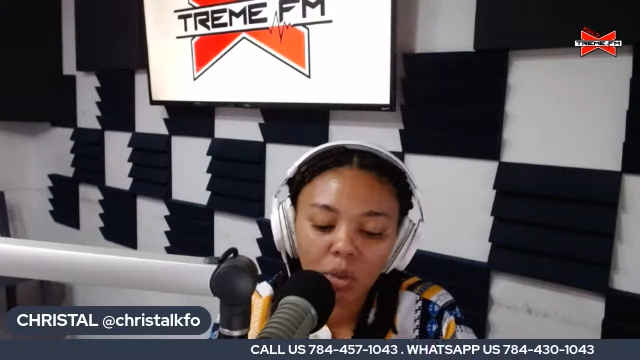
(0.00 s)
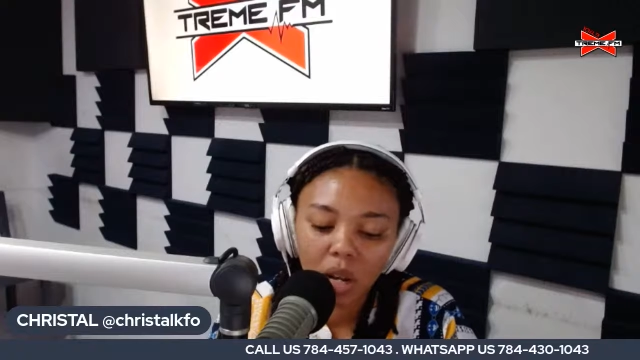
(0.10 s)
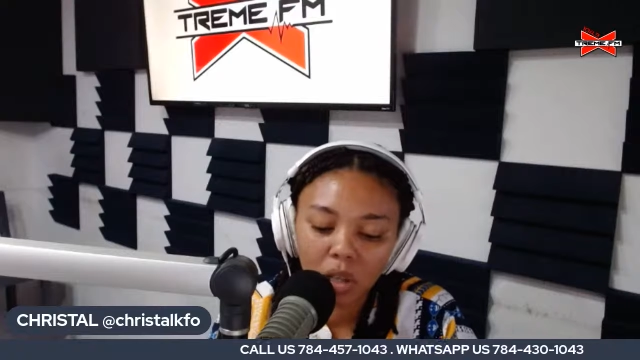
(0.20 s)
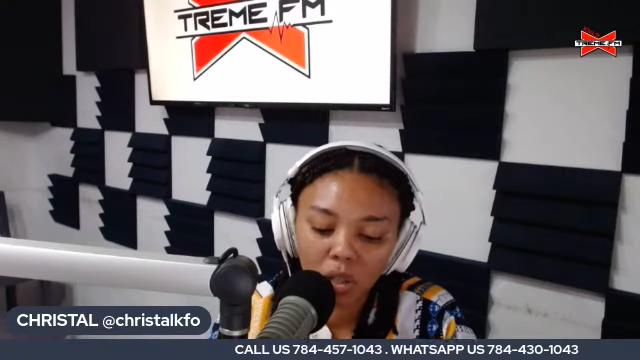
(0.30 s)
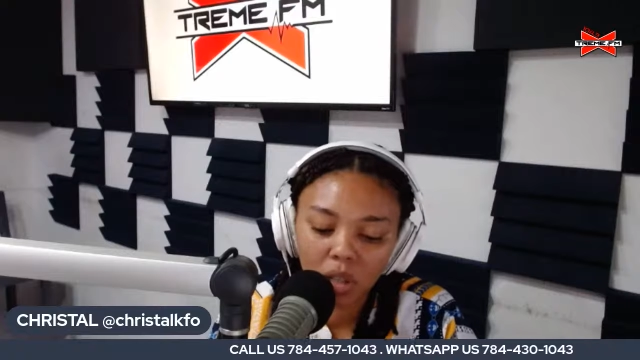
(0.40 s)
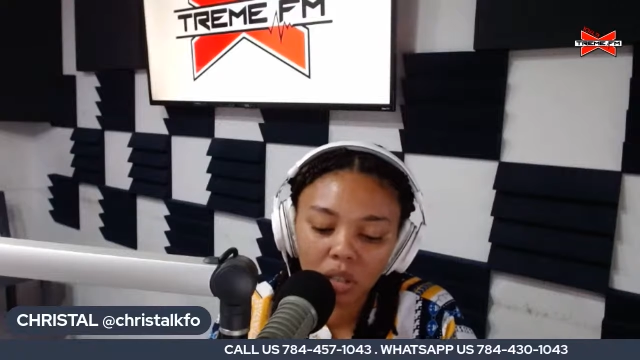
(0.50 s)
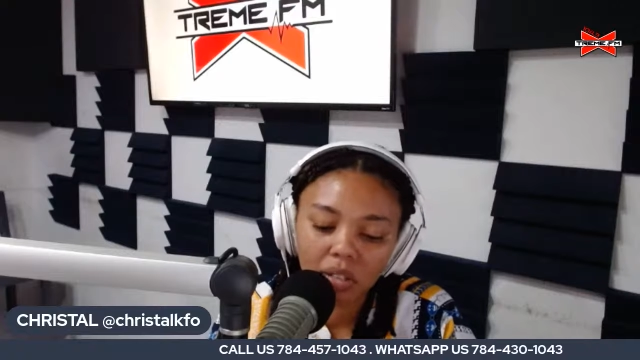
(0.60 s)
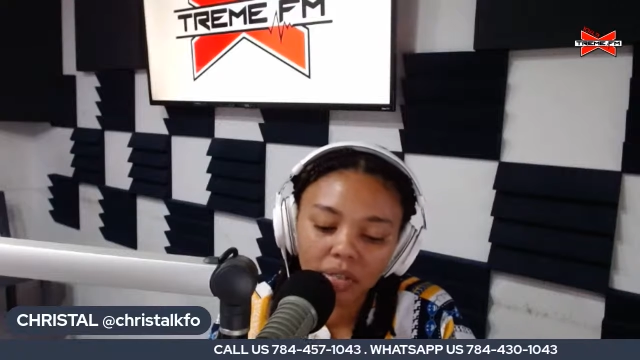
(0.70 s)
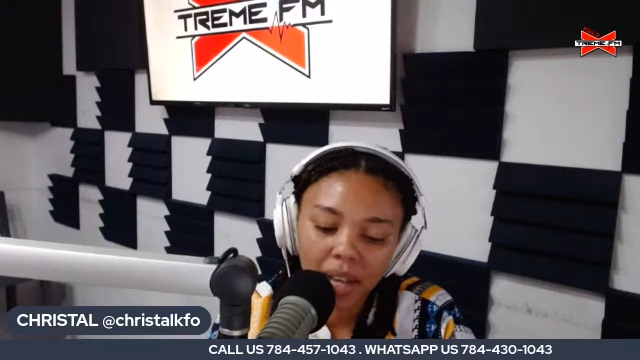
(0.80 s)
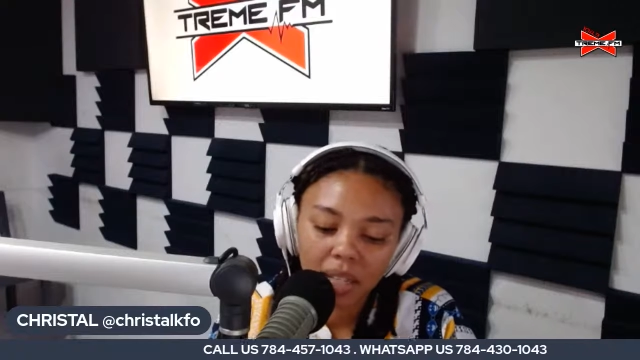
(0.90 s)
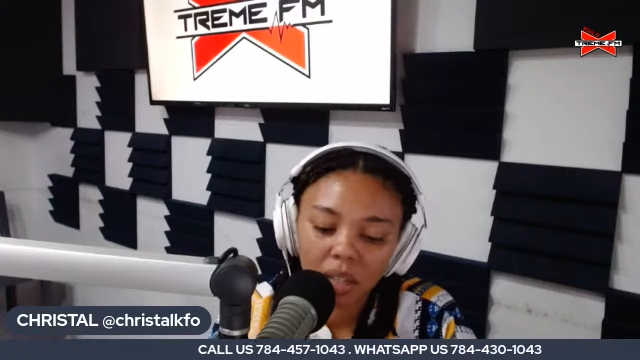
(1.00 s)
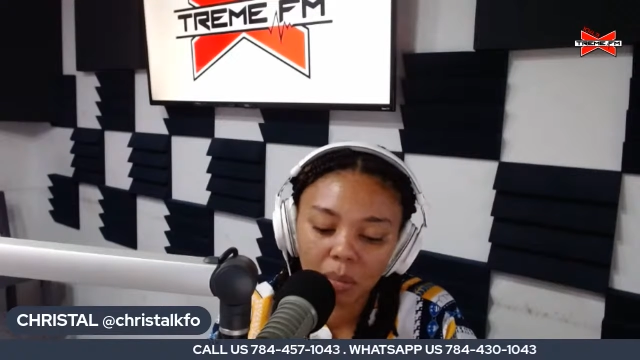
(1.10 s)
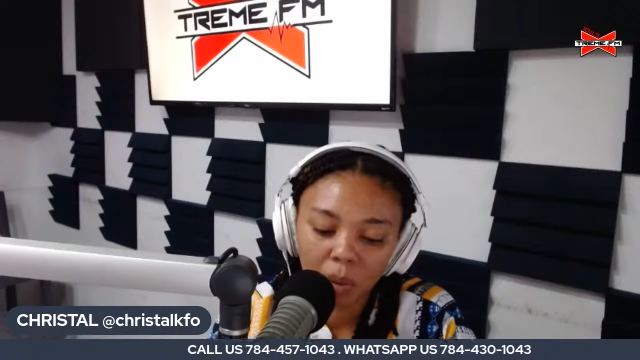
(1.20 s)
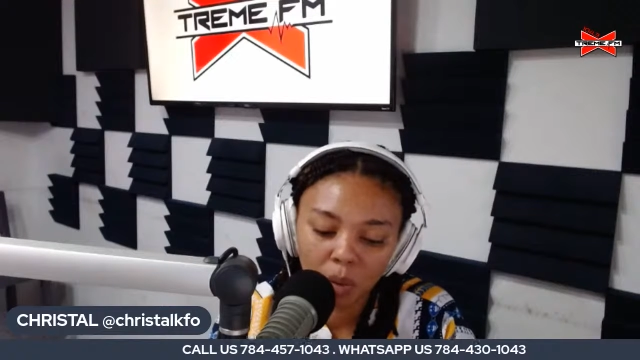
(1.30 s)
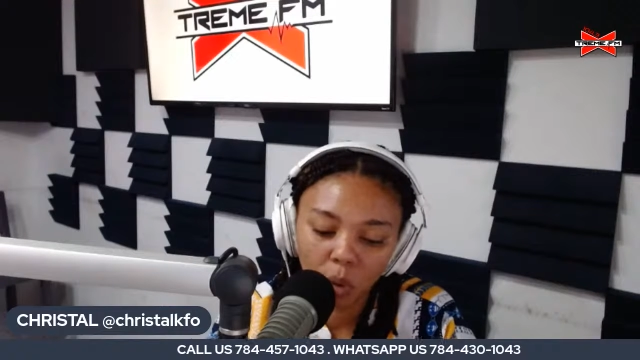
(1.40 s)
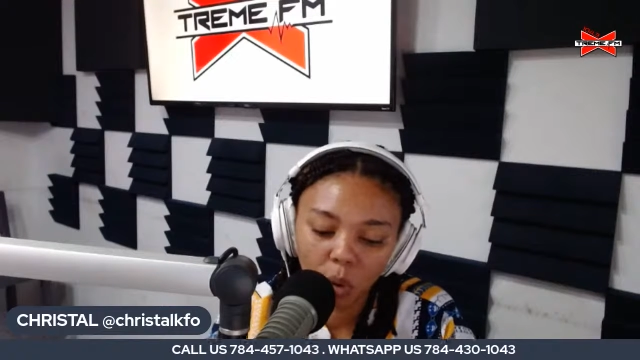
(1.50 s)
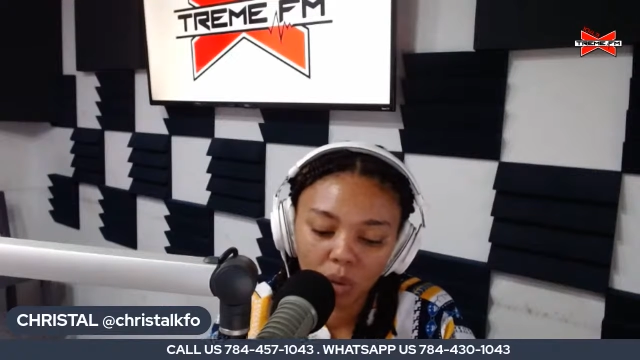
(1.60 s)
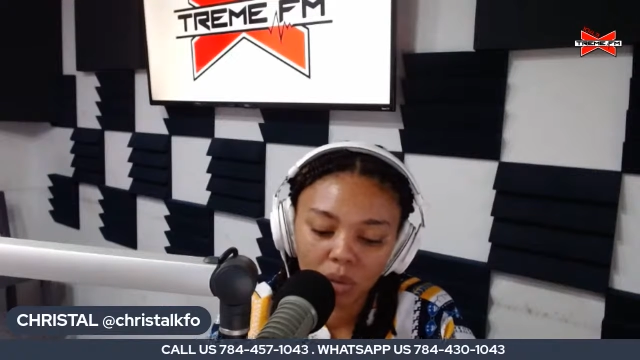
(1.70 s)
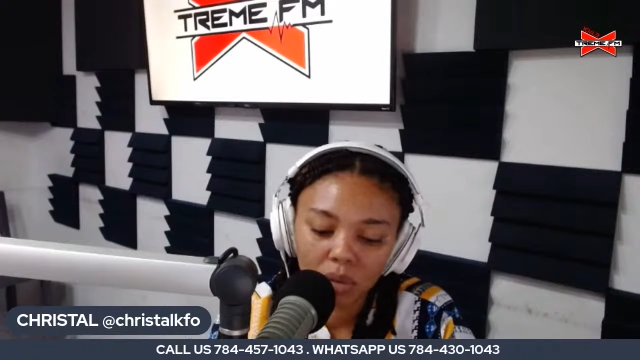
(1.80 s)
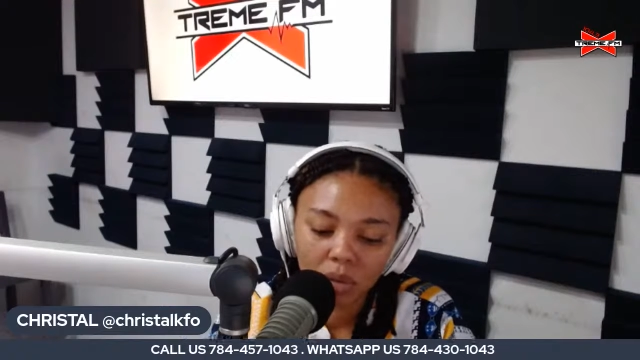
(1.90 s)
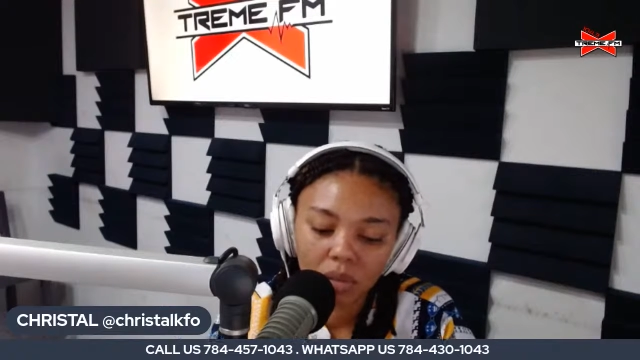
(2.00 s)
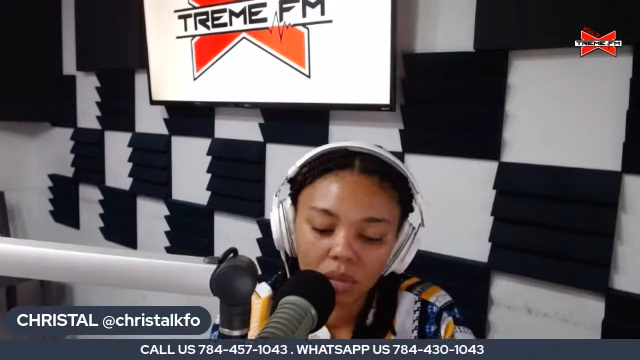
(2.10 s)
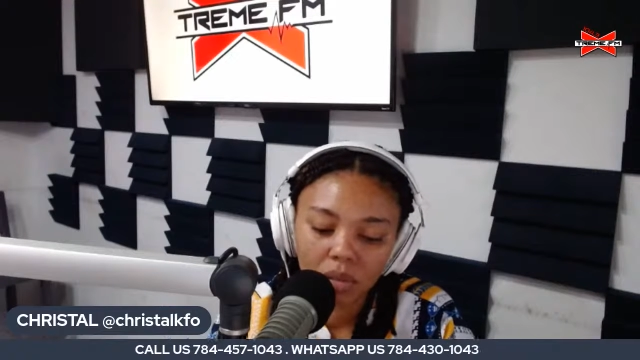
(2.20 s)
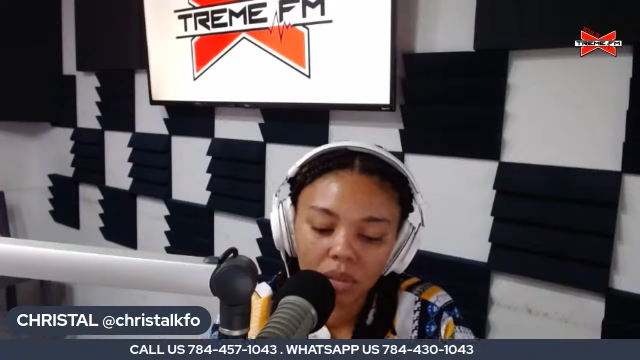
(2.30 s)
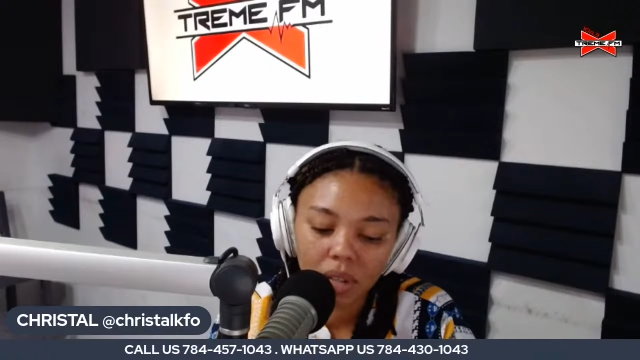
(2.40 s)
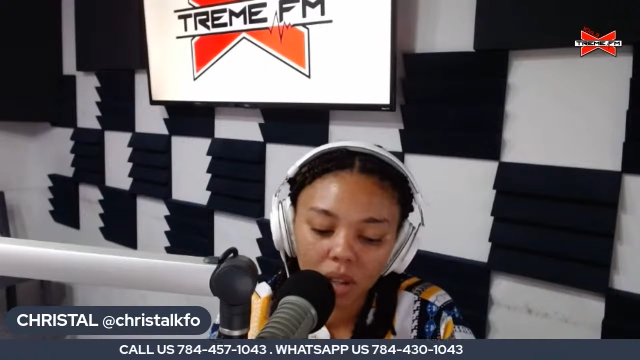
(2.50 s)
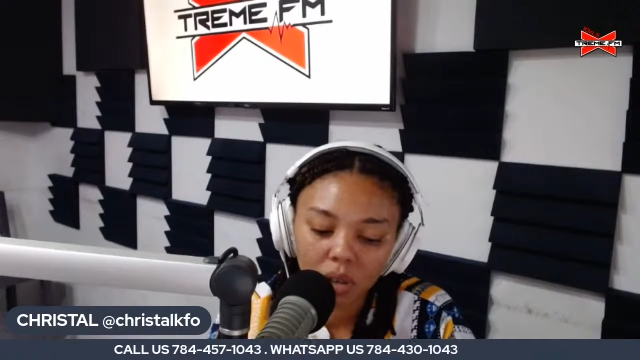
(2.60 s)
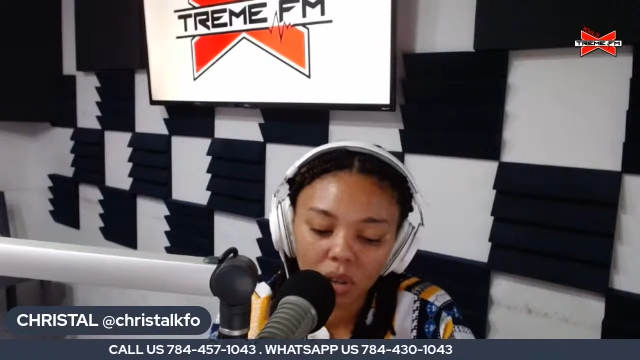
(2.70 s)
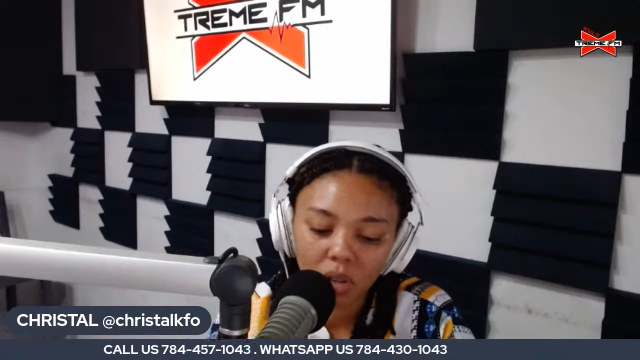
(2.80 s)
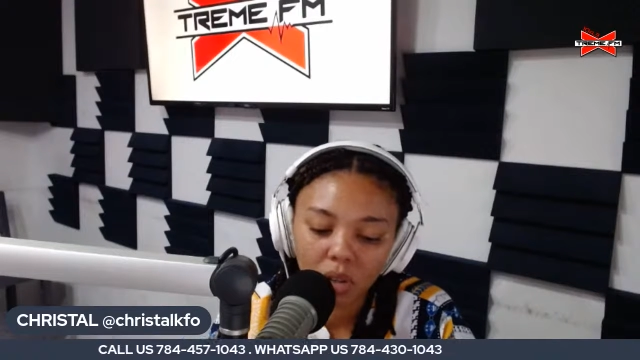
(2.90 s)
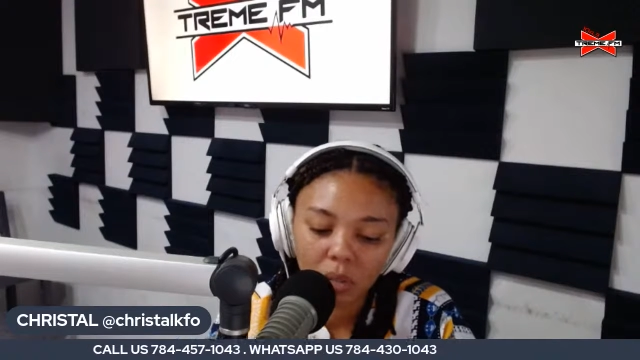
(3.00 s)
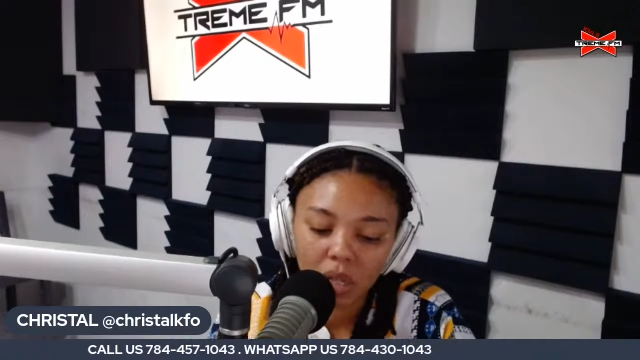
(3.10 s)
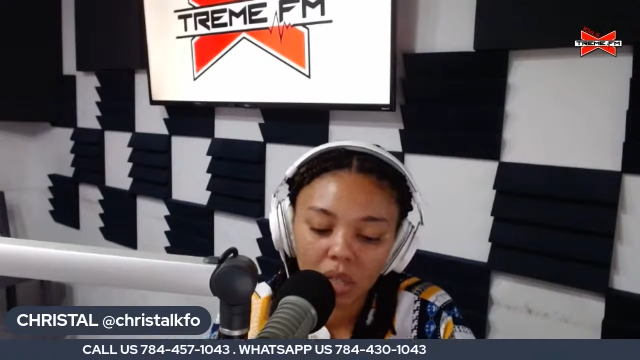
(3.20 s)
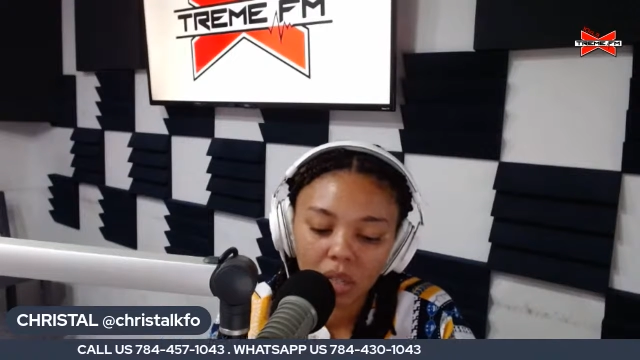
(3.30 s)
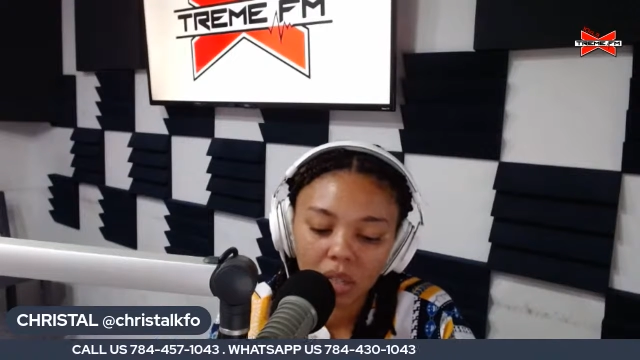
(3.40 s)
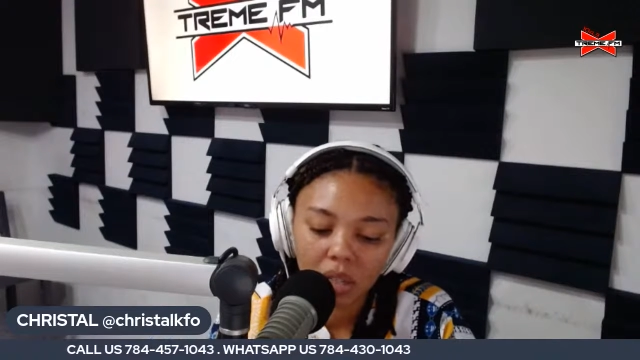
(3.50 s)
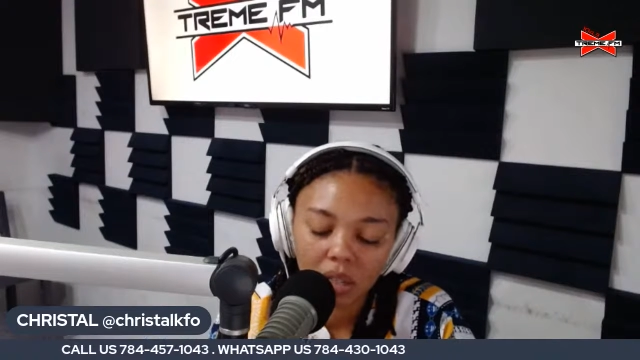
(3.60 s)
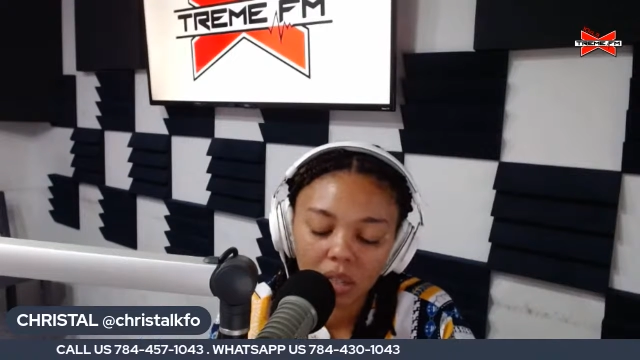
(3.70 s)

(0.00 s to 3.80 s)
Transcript: reduction, VAT and payroll. Tax reduction means